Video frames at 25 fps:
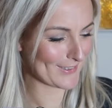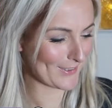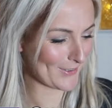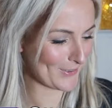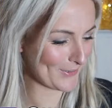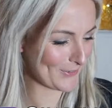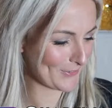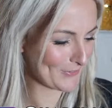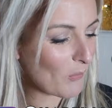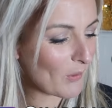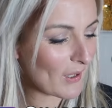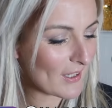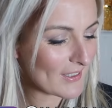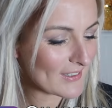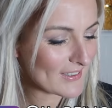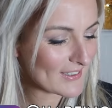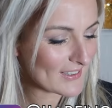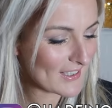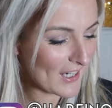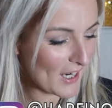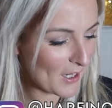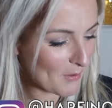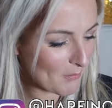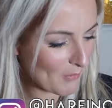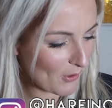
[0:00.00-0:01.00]
so. Whilst
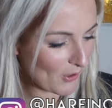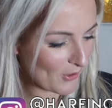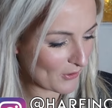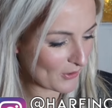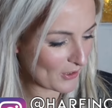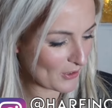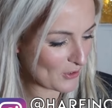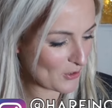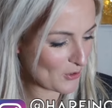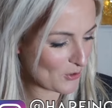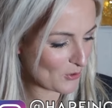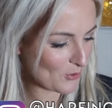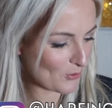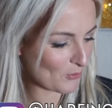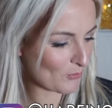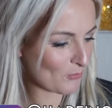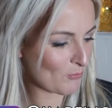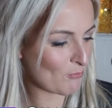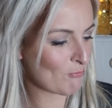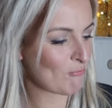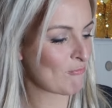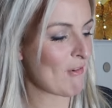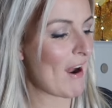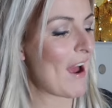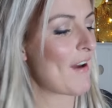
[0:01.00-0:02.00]
I'm on the
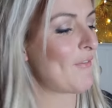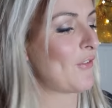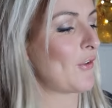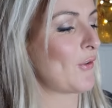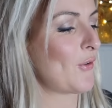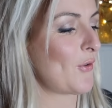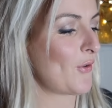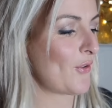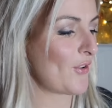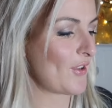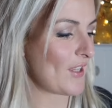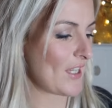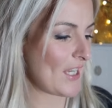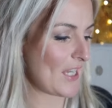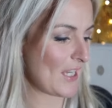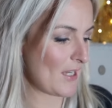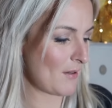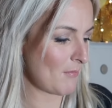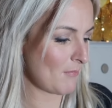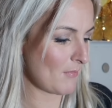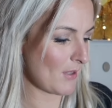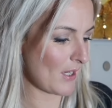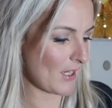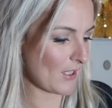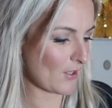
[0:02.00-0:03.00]
travel
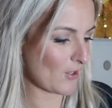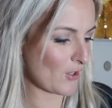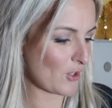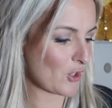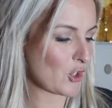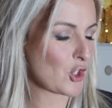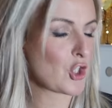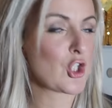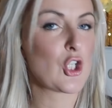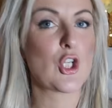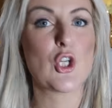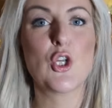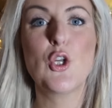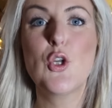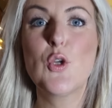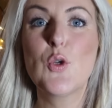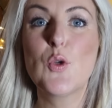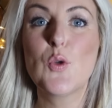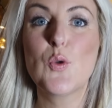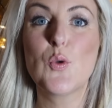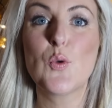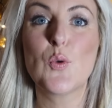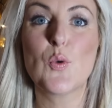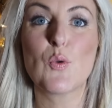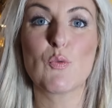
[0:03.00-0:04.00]
theme, I got
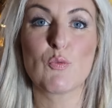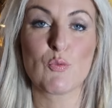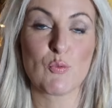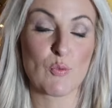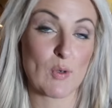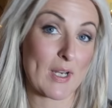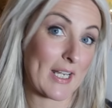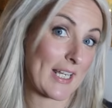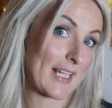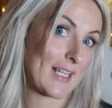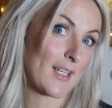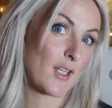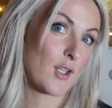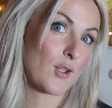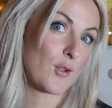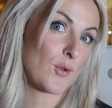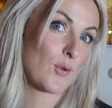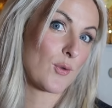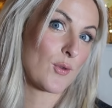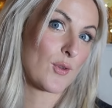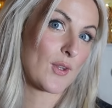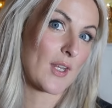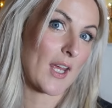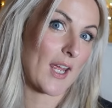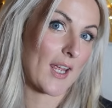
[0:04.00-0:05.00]
two really
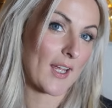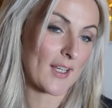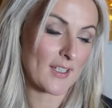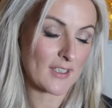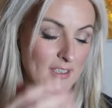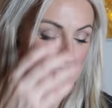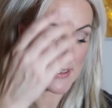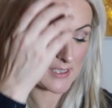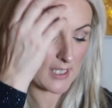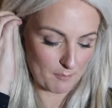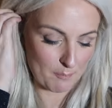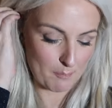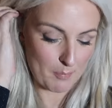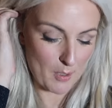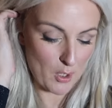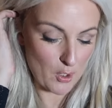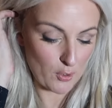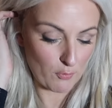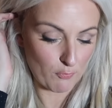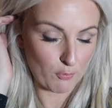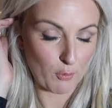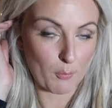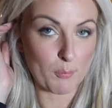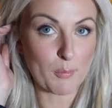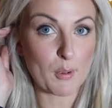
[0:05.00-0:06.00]
cute things,
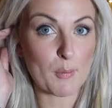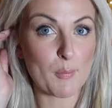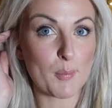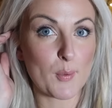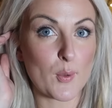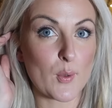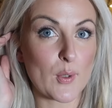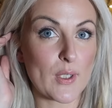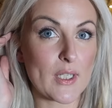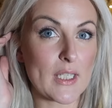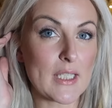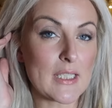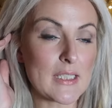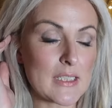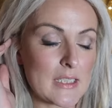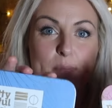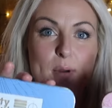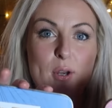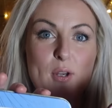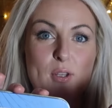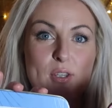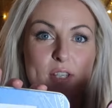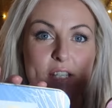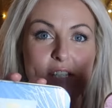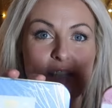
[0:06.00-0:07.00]
both from the boys,
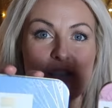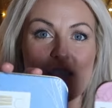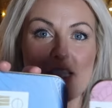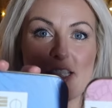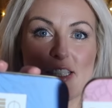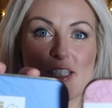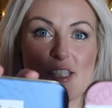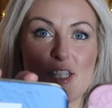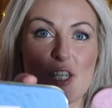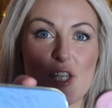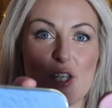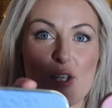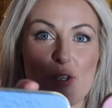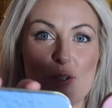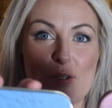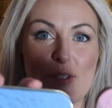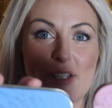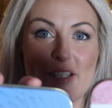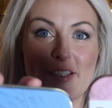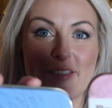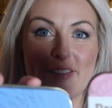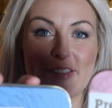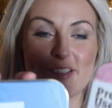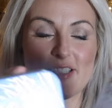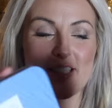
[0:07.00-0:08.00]
both in these cute
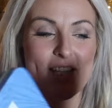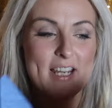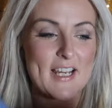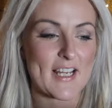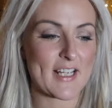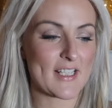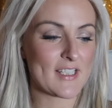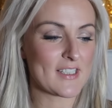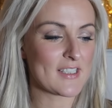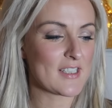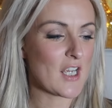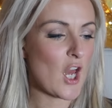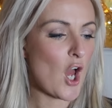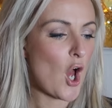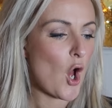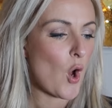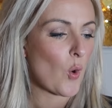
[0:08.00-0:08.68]
little tins.